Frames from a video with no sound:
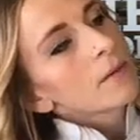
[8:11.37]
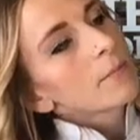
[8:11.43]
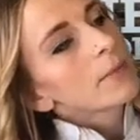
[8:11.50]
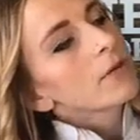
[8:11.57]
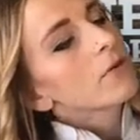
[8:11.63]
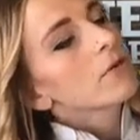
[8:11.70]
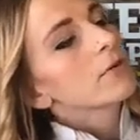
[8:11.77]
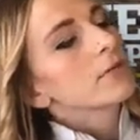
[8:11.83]

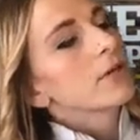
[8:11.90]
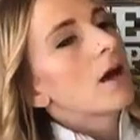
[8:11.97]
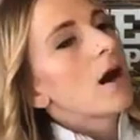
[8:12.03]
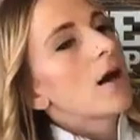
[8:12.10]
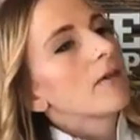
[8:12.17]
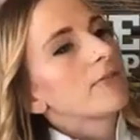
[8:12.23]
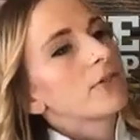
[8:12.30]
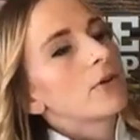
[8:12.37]
peel those
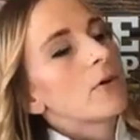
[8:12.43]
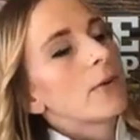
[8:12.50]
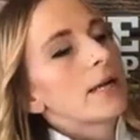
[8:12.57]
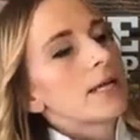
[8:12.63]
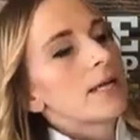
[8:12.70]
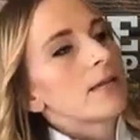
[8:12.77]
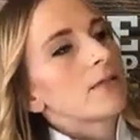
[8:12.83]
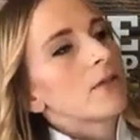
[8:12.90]
off. You don't
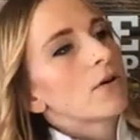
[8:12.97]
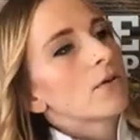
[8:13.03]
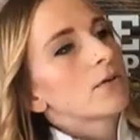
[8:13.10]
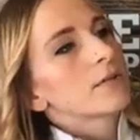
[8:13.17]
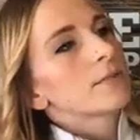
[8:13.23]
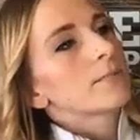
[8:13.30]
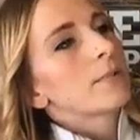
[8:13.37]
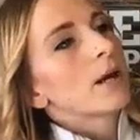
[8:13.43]
want to eat
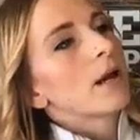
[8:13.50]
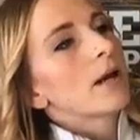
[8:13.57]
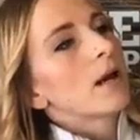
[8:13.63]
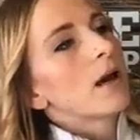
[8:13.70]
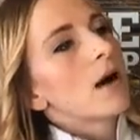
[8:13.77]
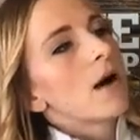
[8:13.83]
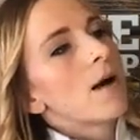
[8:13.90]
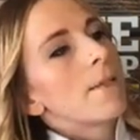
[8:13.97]
those. But
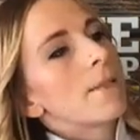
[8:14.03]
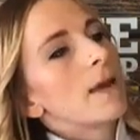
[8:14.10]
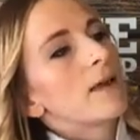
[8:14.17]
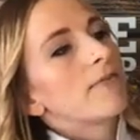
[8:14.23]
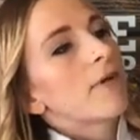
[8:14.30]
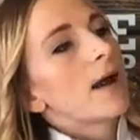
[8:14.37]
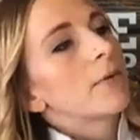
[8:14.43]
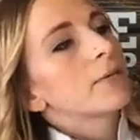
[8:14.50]

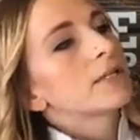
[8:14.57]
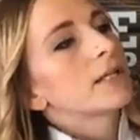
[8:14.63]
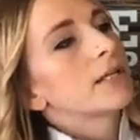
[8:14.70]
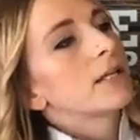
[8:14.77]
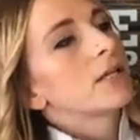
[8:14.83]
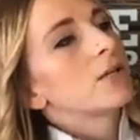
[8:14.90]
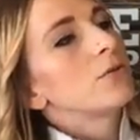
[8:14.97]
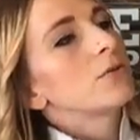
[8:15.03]
if I was
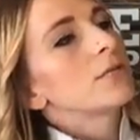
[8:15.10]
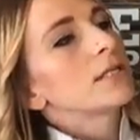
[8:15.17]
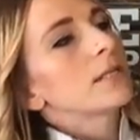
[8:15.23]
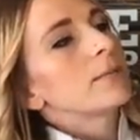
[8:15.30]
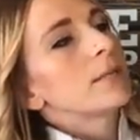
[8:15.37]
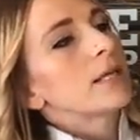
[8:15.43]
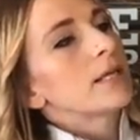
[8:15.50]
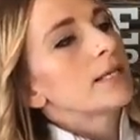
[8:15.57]
going to use
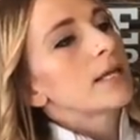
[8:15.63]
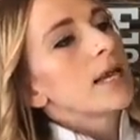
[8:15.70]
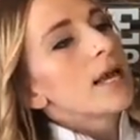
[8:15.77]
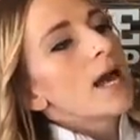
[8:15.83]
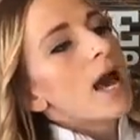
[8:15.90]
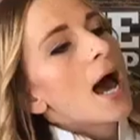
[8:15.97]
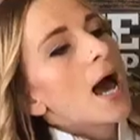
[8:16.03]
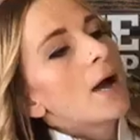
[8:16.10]
some of these,
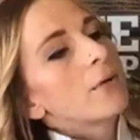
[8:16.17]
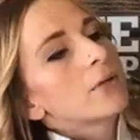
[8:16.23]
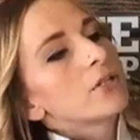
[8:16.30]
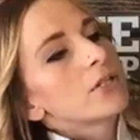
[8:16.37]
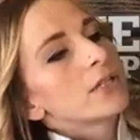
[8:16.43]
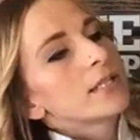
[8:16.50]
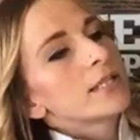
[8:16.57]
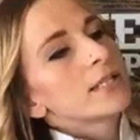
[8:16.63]
I would
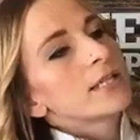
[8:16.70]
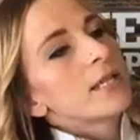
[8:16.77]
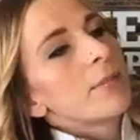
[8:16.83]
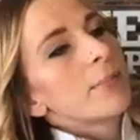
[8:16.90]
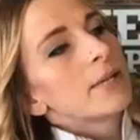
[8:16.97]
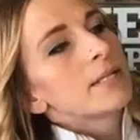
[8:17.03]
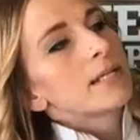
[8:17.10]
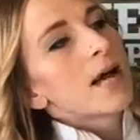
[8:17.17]
just
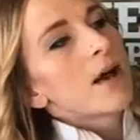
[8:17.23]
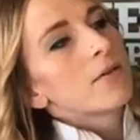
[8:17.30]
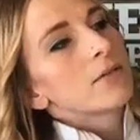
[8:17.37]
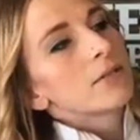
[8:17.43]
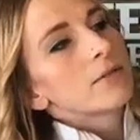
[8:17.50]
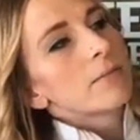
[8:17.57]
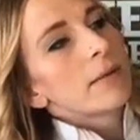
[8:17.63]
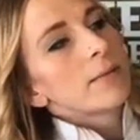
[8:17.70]
snip it down
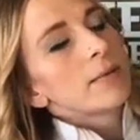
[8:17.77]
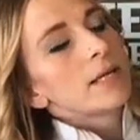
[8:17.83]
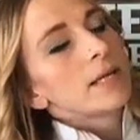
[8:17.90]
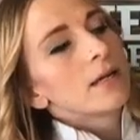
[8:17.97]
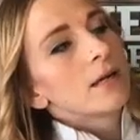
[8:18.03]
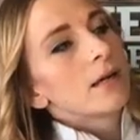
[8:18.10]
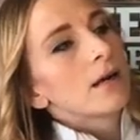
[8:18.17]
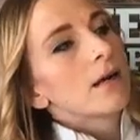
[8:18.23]
to maybe
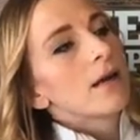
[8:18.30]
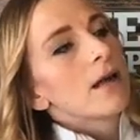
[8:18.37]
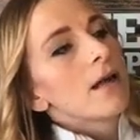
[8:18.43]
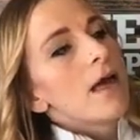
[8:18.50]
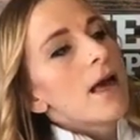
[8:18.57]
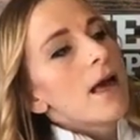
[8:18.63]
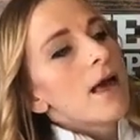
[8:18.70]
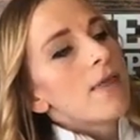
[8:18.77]
here
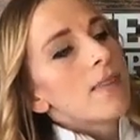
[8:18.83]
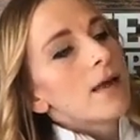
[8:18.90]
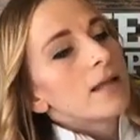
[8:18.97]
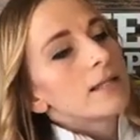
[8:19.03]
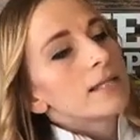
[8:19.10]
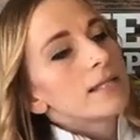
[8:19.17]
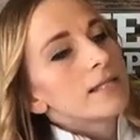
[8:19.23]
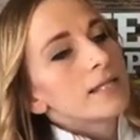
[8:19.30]
and
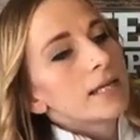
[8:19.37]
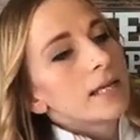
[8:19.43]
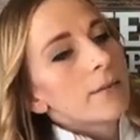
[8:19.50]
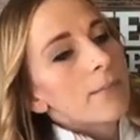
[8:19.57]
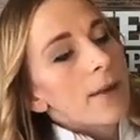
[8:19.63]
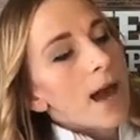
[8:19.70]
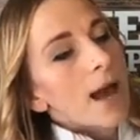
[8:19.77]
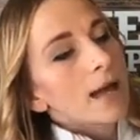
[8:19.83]
then stick
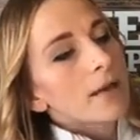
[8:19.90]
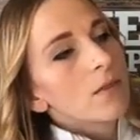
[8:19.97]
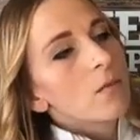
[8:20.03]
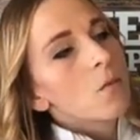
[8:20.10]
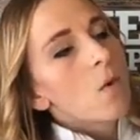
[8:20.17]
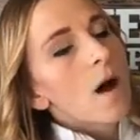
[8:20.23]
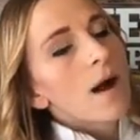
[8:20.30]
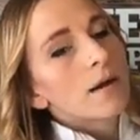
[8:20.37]
it back in the
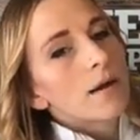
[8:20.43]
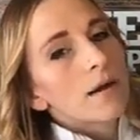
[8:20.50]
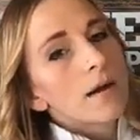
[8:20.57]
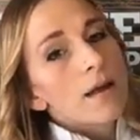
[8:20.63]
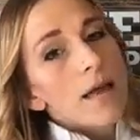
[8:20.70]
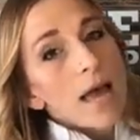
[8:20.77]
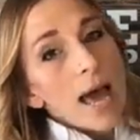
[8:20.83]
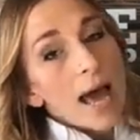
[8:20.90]
water.
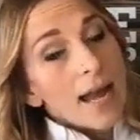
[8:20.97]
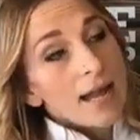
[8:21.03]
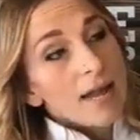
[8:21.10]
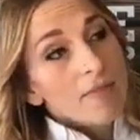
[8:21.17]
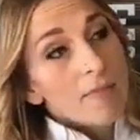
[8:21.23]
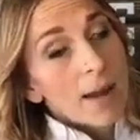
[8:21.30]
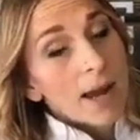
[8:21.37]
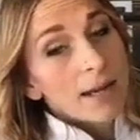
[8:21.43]
I
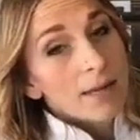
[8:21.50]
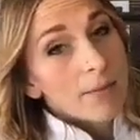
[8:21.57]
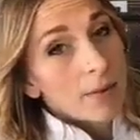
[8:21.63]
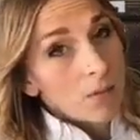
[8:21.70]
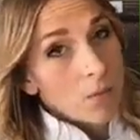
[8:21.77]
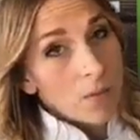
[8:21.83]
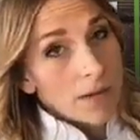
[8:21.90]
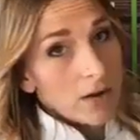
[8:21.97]
have mine in
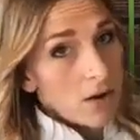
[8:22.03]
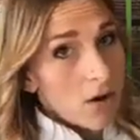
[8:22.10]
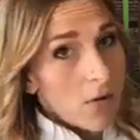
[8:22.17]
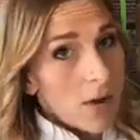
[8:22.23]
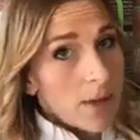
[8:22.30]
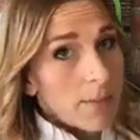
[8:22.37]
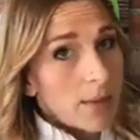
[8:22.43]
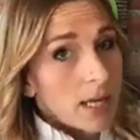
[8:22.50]
my window
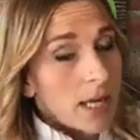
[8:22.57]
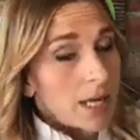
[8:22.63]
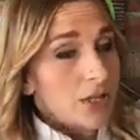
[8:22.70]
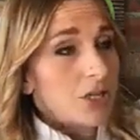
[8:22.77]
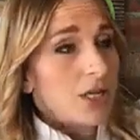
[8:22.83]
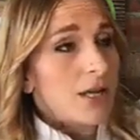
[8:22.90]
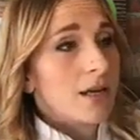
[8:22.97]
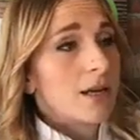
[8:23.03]
in my
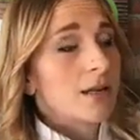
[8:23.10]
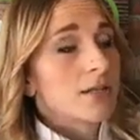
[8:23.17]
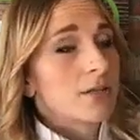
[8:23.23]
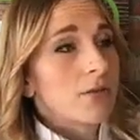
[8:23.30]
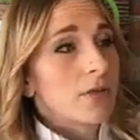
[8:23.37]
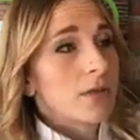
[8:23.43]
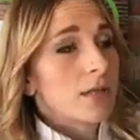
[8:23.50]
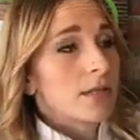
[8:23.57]
kitchen
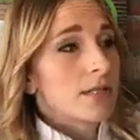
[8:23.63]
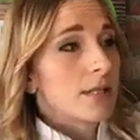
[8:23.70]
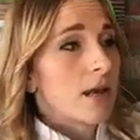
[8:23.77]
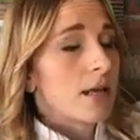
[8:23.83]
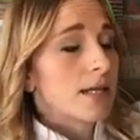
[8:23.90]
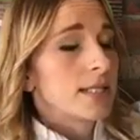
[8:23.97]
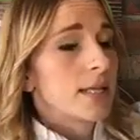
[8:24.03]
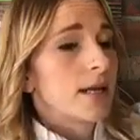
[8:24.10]
so that the
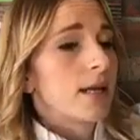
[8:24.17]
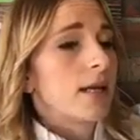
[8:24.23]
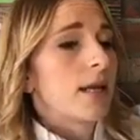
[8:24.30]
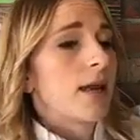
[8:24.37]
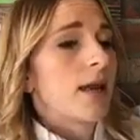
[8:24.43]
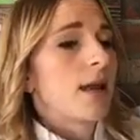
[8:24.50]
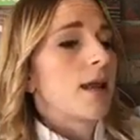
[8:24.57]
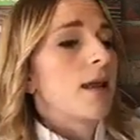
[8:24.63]
sun is hitting
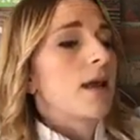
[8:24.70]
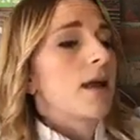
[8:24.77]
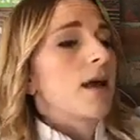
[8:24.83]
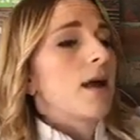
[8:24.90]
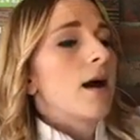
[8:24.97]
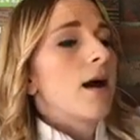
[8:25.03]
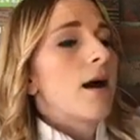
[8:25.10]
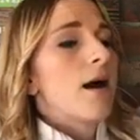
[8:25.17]
it.
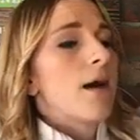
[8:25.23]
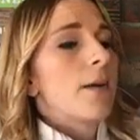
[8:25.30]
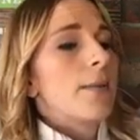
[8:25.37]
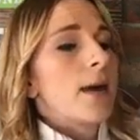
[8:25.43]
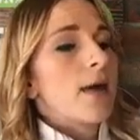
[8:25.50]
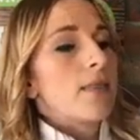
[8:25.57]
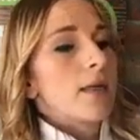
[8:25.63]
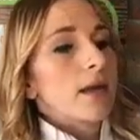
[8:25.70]

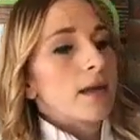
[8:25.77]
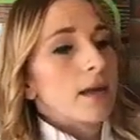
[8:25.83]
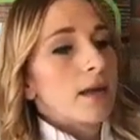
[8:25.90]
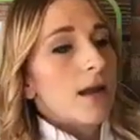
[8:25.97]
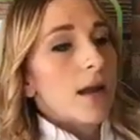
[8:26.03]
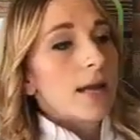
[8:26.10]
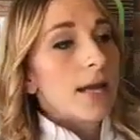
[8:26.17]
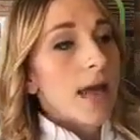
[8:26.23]
And then
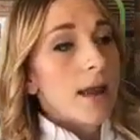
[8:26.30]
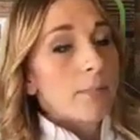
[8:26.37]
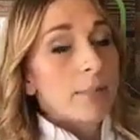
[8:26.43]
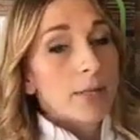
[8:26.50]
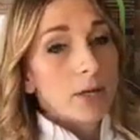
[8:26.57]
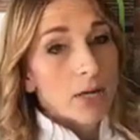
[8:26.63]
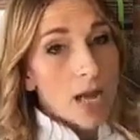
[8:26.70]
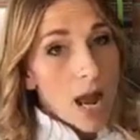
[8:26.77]
again,
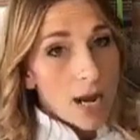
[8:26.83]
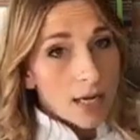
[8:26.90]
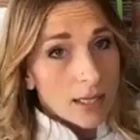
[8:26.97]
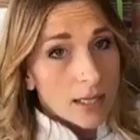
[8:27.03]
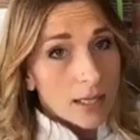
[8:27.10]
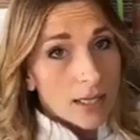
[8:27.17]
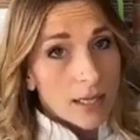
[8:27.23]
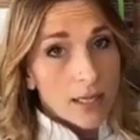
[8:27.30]

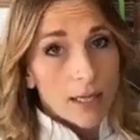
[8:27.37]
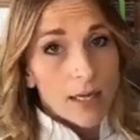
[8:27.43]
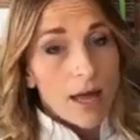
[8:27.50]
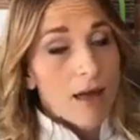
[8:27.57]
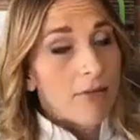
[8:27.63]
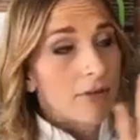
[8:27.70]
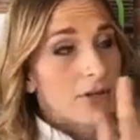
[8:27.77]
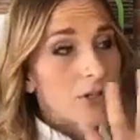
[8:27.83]
periodically,
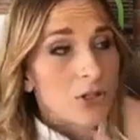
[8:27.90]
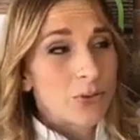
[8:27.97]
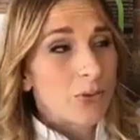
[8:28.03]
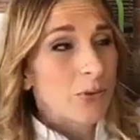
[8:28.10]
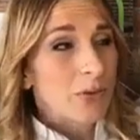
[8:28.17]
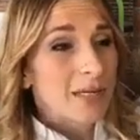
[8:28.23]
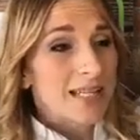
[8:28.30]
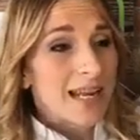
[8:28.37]
every
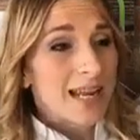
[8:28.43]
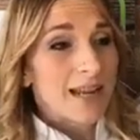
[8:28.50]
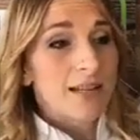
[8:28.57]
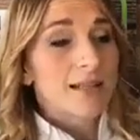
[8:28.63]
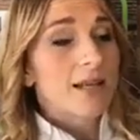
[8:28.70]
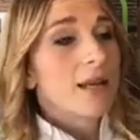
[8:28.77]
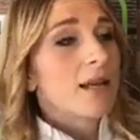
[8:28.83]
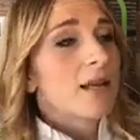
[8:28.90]
2-3 days,
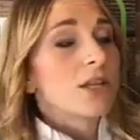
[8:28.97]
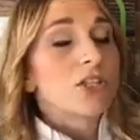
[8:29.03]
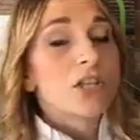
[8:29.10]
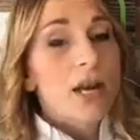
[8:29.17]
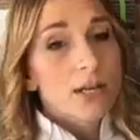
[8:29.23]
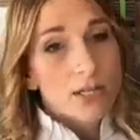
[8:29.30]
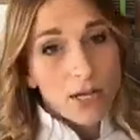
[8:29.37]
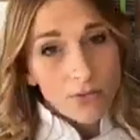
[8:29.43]

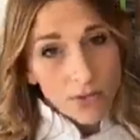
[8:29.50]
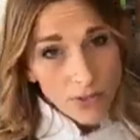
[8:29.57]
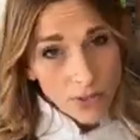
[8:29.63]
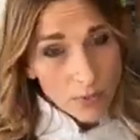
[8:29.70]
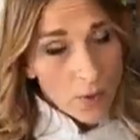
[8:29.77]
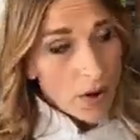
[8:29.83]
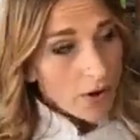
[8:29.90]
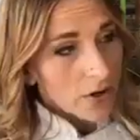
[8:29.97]
change out
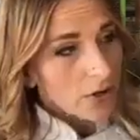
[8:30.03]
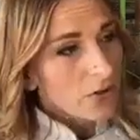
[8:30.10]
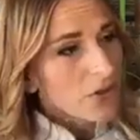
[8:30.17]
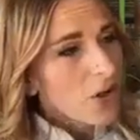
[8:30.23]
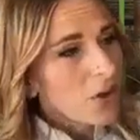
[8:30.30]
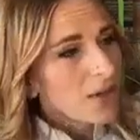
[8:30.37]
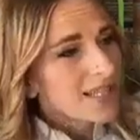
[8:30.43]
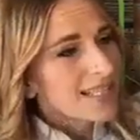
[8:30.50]
this water. You'll
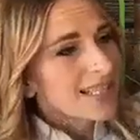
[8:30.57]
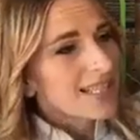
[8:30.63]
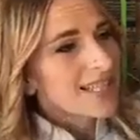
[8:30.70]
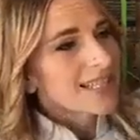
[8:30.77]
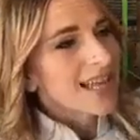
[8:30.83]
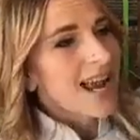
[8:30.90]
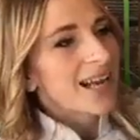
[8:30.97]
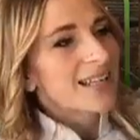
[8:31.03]
notice it
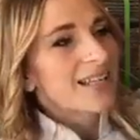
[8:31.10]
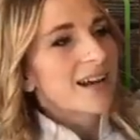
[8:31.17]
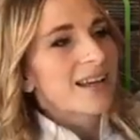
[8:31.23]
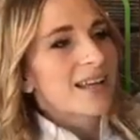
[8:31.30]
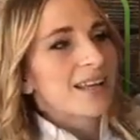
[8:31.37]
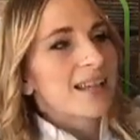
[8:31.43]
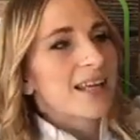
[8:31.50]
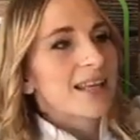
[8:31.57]
gets kind of
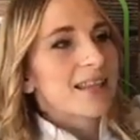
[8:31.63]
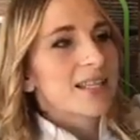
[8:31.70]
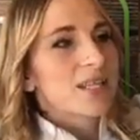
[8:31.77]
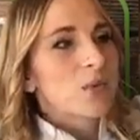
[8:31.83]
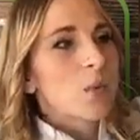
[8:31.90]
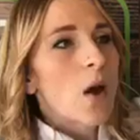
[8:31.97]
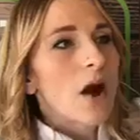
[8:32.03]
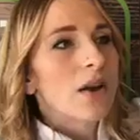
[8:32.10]
yucky. Like this
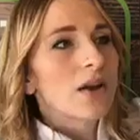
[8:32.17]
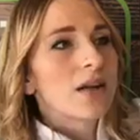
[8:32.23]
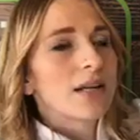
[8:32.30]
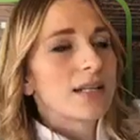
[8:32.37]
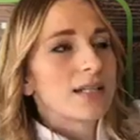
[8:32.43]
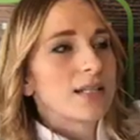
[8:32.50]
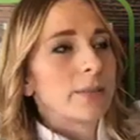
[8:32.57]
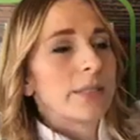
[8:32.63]
water
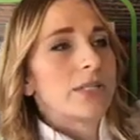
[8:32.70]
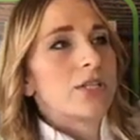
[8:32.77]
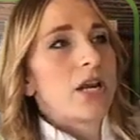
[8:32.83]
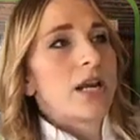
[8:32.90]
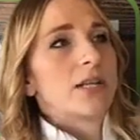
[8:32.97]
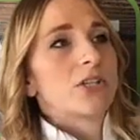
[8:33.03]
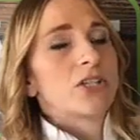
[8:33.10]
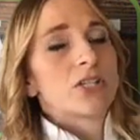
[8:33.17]
needs to be
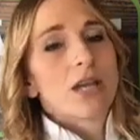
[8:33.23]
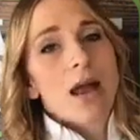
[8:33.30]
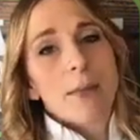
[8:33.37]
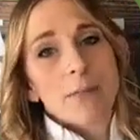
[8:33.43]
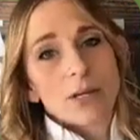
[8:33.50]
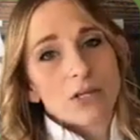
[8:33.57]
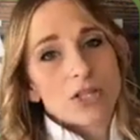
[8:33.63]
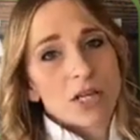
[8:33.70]
changed.
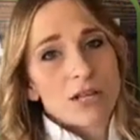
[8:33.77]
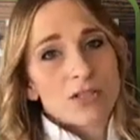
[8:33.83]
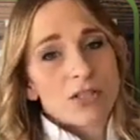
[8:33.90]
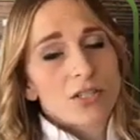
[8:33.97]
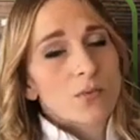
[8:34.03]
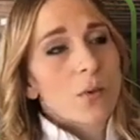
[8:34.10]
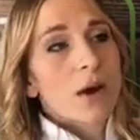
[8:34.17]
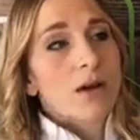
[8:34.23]
I'm going to change
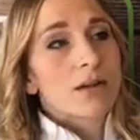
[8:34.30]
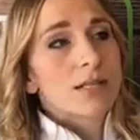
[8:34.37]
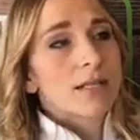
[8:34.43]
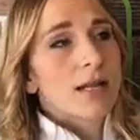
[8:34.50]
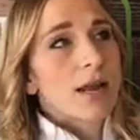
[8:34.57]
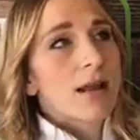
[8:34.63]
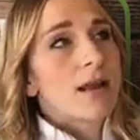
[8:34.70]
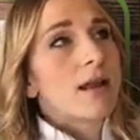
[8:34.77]
this water
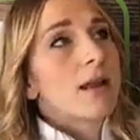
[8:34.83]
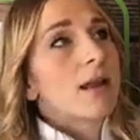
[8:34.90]
today.